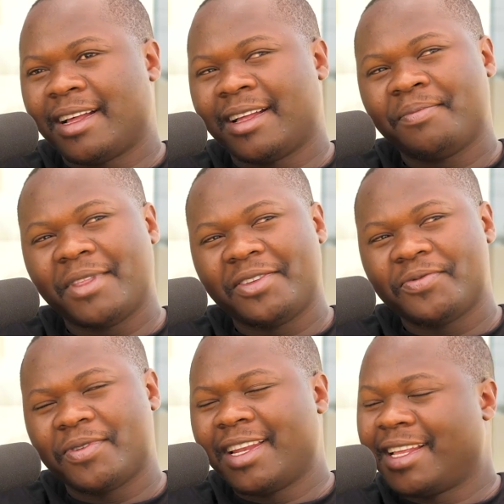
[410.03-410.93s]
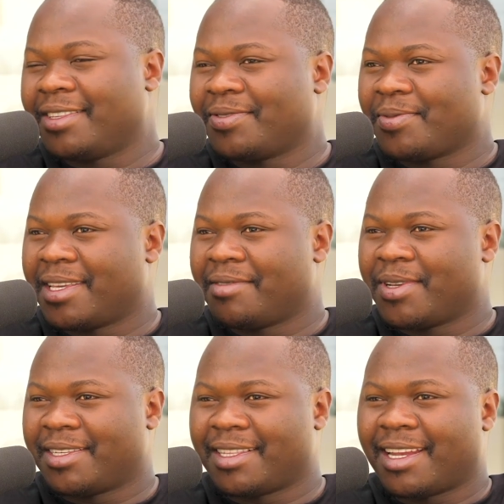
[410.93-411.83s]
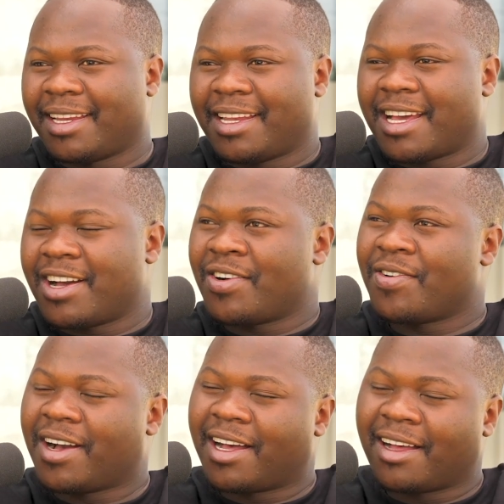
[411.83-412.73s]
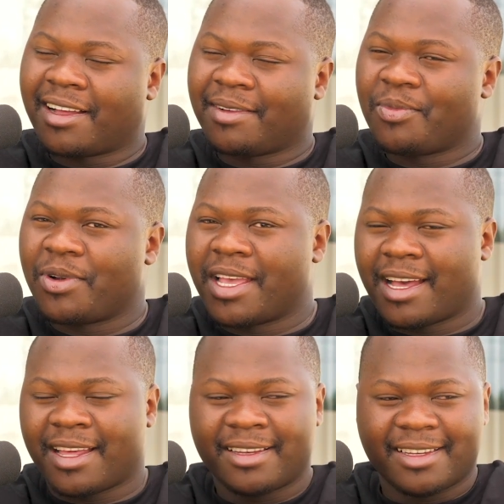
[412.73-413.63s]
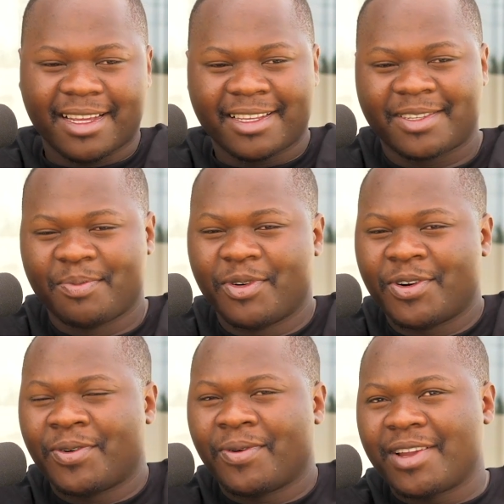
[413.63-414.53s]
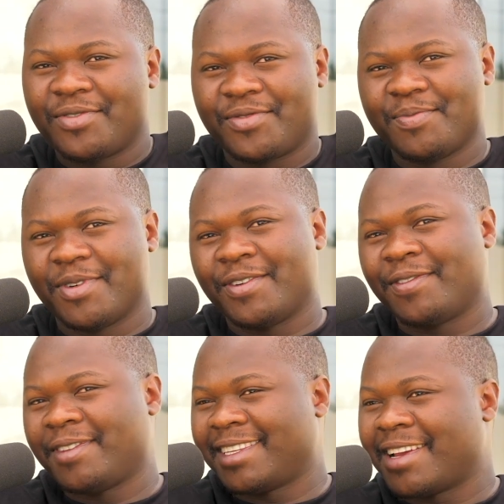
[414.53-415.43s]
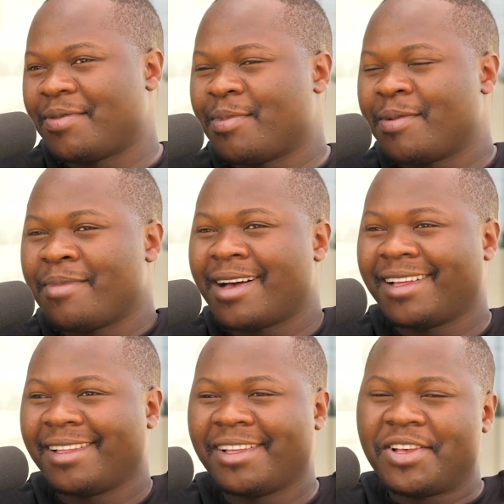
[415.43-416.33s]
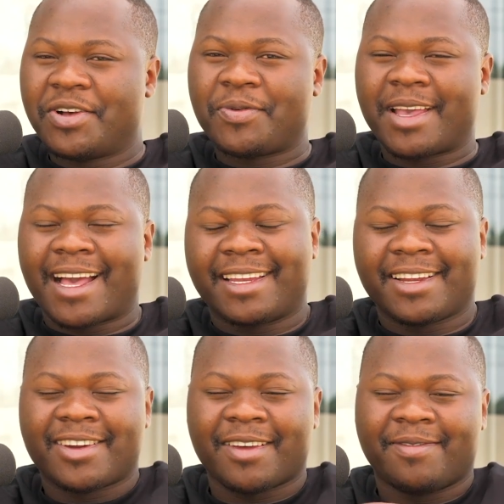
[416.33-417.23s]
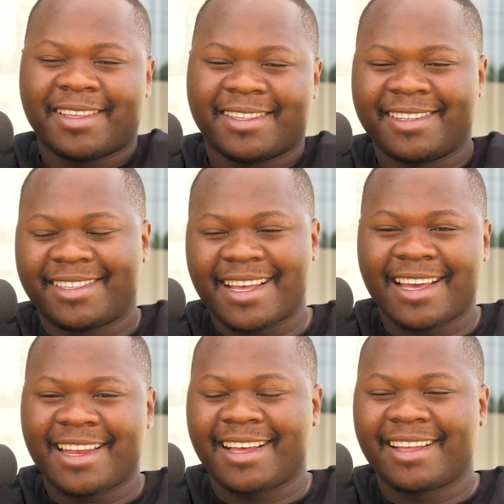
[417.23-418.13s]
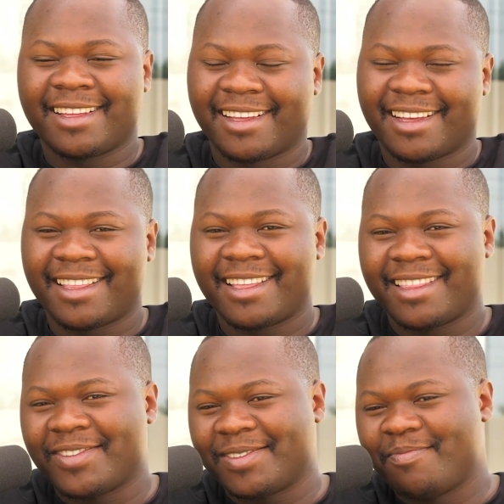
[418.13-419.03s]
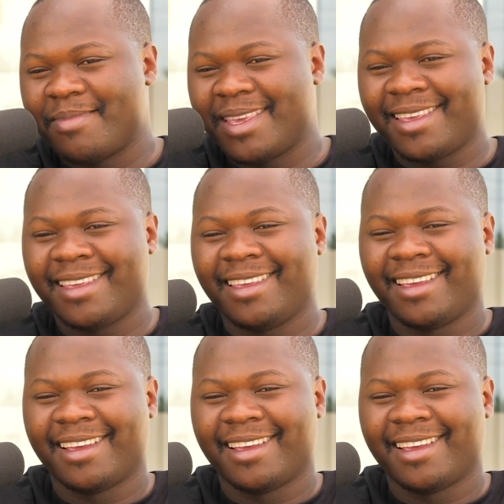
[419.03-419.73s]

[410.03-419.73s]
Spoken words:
in Woodlands, we started now. We had a small one-room office, I remember. We had a graphics designer, and then there was me,